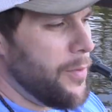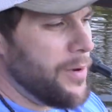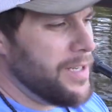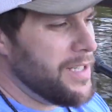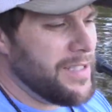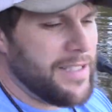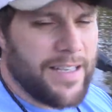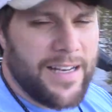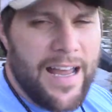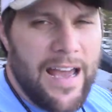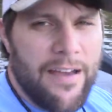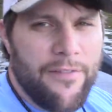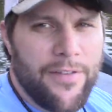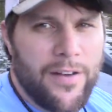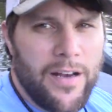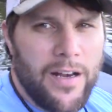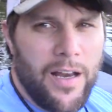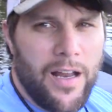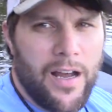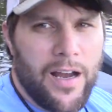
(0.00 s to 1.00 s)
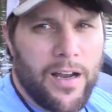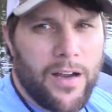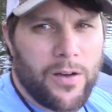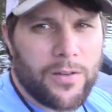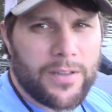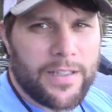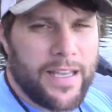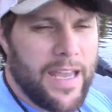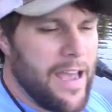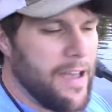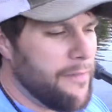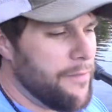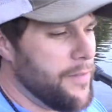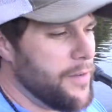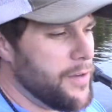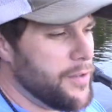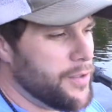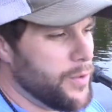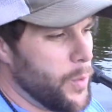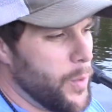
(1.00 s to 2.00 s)
We just didn't have any luck on the
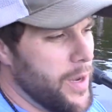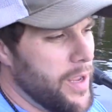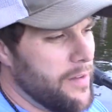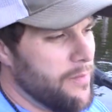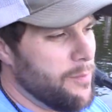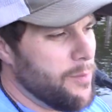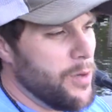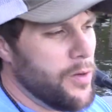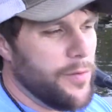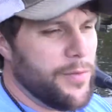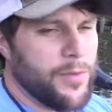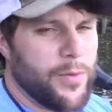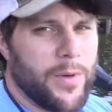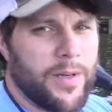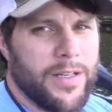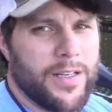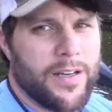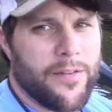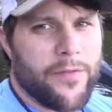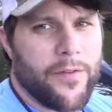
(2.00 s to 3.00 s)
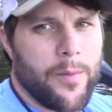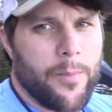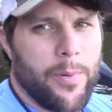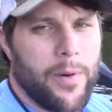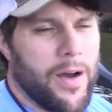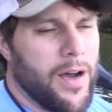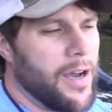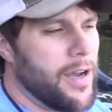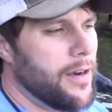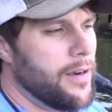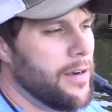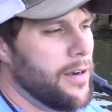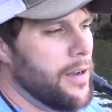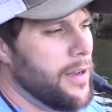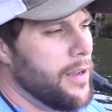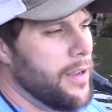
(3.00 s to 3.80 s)
catfish, so we have moved to a different pond.